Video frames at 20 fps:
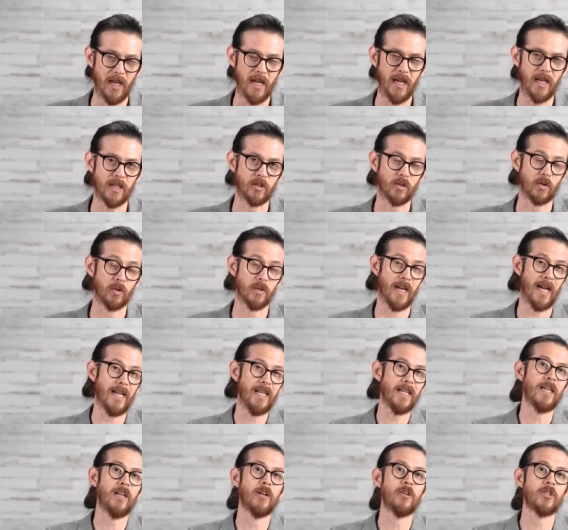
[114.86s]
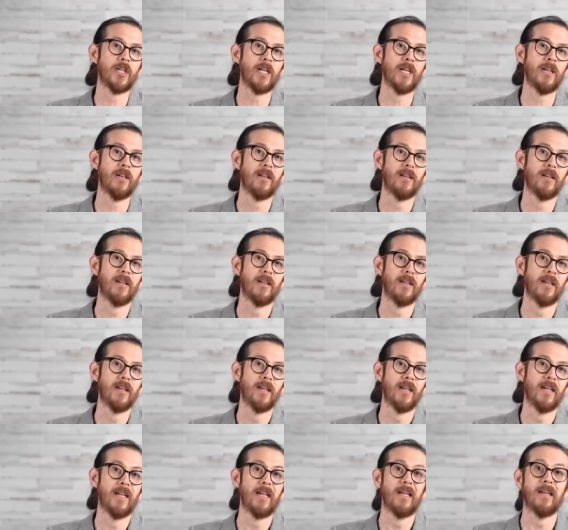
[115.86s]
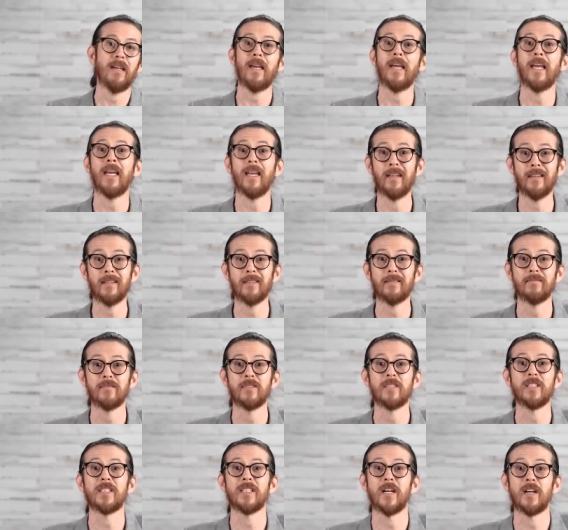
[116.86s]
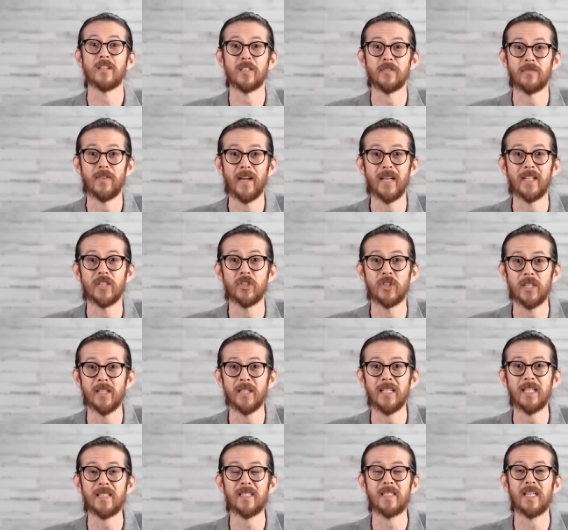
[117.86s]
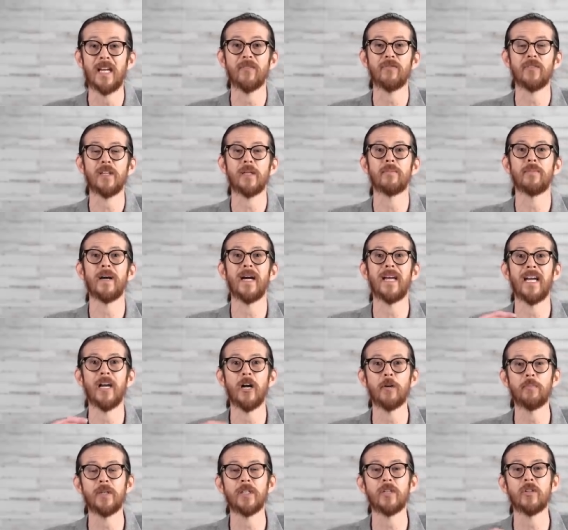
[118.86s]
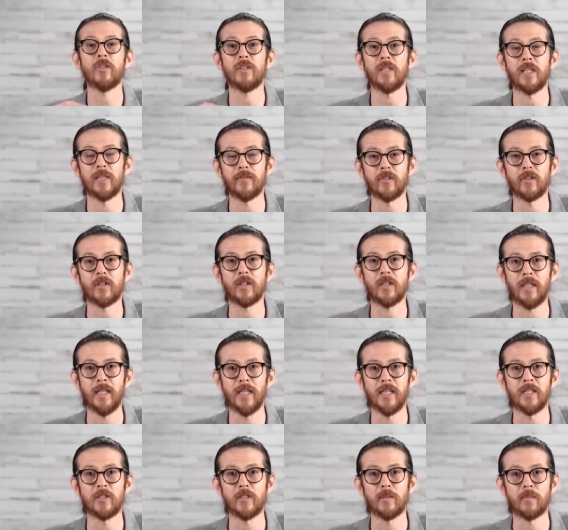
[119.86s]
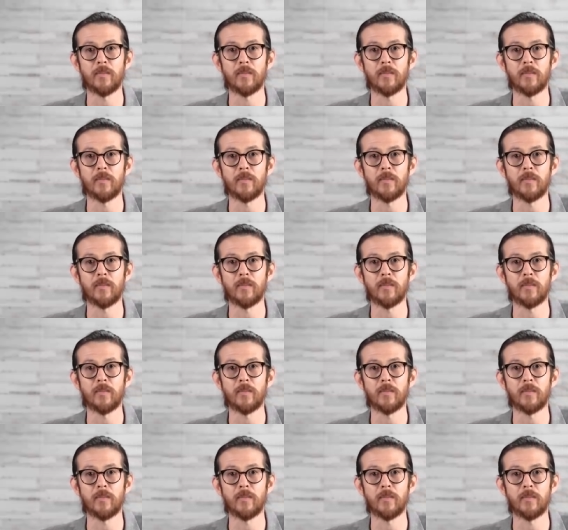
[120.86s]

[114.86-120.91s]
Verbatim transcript: It's creating energy and detoxifying gently and safely by helping your liver cleanse